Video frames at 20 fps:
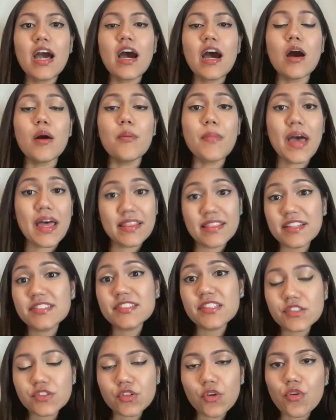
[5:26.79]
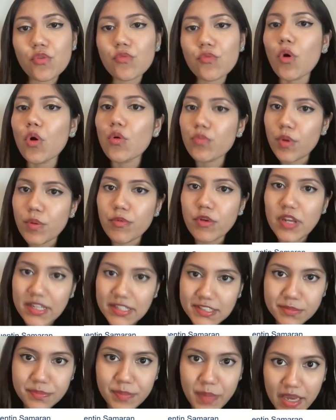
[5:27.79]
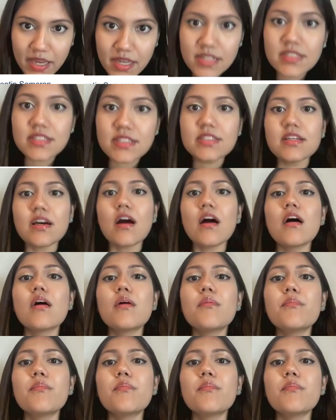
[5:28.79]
And this is sort of what we would expect.